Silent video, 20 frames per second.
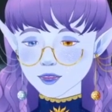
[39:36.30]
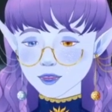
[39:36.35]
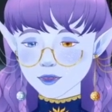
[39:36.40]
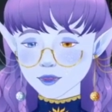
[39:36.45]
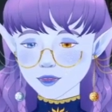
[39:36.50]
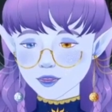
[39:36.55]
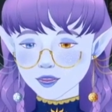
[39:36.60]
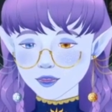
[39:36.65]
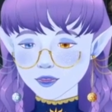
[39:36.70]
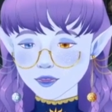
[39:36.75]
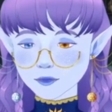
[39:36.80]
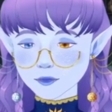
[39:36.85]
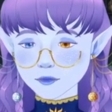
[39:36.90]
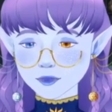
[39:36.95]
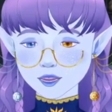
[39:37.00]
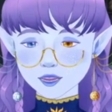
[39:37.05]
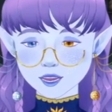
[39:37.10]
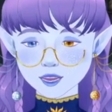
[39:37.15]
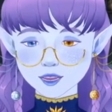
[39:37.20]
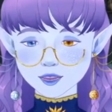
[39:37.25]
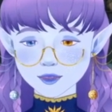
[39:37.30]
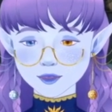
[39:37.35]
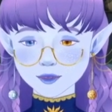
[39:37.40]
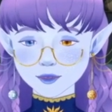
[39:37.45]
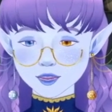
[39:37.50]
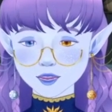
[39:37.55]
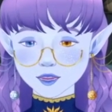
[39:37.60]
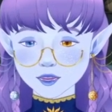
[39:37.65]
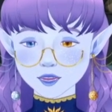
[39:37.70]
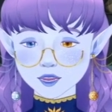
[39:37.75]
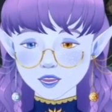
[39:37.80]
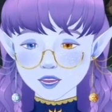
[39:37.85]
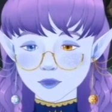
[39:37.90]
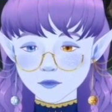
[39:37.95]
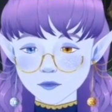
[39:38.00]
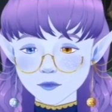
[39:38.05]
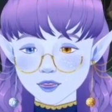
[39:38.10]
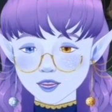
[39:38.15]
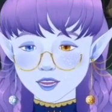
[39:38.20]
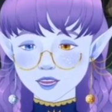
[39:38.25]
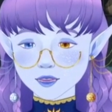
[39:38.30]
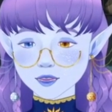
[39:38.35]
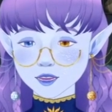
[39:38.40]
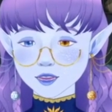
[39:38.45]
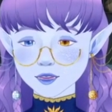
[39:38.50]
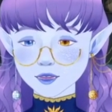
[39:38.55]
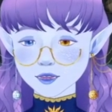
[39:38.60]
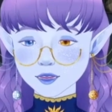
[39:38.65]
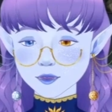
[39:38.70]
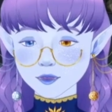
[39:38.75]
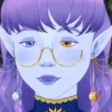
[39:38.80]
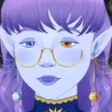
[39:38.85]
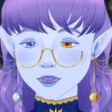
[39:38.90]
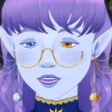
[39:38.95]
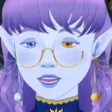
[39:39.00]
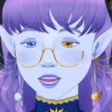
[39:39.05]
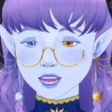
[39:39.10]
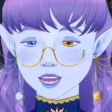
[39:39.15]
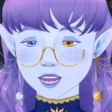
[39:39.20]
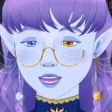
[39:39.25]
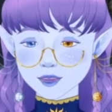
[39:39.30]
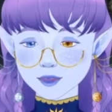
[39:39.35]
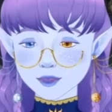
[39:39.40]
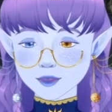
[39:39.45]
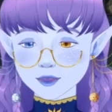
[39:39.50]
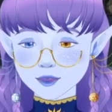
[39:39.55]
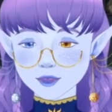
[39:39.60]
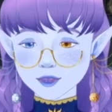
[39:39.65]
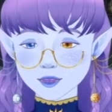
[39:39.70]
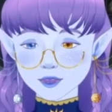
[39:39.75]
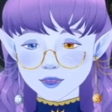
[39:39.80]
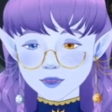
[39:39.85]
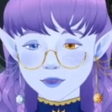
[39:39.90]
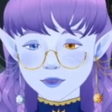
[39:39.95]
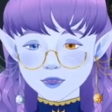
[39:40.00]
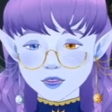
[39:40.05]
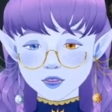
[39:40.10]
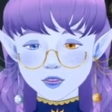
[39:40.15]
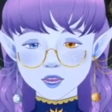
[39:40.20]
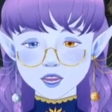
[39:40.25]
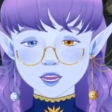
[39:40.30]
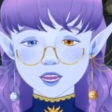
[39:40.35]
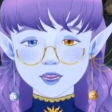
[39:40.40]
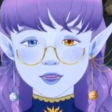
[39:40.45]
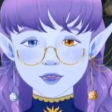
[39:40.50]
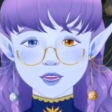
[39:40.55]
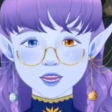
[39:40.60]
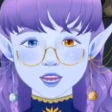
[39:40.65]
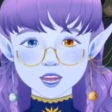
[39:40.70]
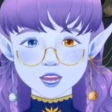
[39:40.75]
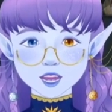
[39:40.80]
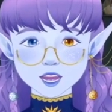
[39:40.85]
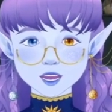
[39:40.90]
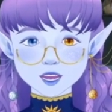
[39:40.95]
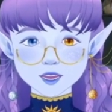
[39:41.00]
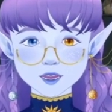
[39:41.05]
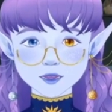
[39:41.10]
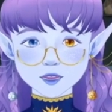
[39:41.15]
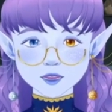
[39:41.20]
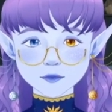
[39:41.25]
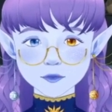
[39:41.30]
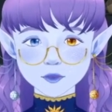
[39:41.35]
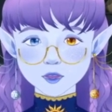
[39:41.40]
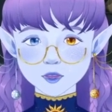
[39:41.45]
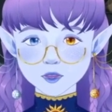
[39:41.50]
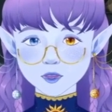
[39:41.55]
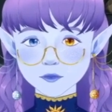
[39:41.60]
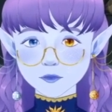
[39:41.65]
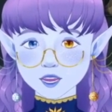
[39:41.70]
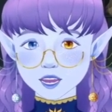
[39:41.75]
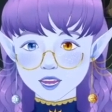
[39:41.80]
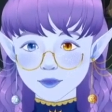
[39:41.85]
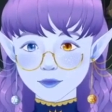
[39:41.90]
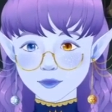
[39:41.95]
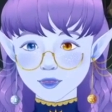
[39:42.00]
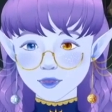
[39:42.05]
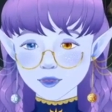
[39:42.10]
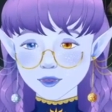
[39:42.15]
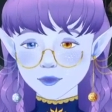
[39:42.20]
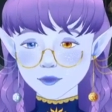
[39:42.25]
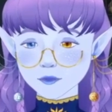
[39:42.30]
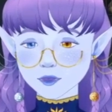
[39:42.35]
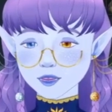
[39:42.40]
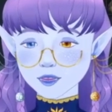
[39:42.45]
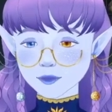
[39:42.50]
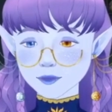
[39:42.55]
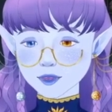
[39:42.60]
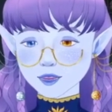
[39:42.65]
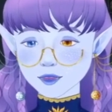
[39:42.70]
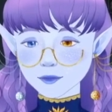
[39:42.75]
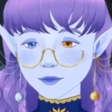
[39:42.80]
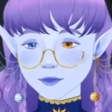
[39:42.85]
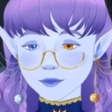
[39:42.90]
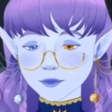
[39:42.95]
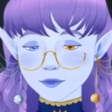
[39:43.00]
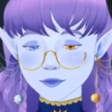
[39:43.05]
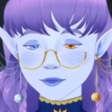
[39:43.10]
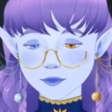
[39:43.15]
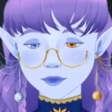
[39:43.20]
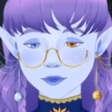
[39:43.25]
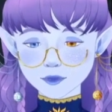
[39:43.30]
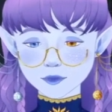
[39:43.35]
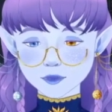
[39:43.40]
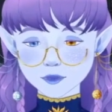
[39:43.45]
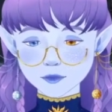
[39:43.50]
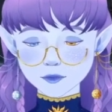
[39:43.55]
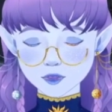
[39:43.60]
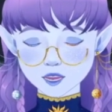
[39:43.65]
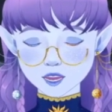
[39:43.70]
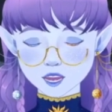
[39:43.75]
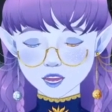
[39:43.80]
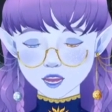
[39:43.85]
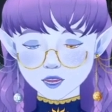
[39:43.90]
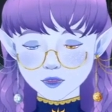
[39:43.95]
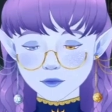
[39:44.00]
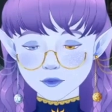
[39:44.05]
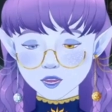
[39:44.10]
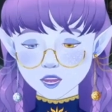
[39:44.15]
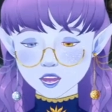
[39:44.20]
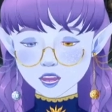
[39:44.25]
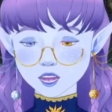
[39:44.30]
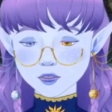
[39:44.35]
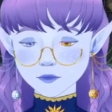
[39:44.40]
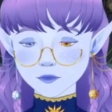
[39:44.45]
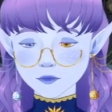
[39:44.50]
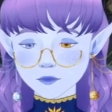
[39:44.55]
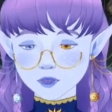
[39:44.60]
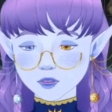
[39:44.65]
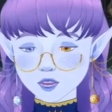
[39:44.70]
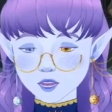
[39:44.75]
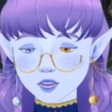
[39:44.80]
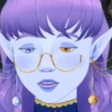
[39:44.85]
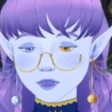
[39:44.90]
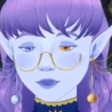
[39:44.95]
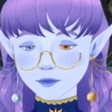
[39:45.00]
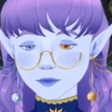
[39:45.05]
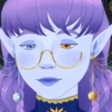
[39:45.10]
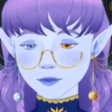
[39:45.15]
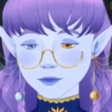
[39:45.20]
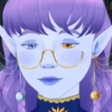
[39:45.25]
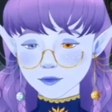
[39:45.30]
and humble, and he's a reincarnation, and he's curious. I love him. I think he's amazing. I want to marry him.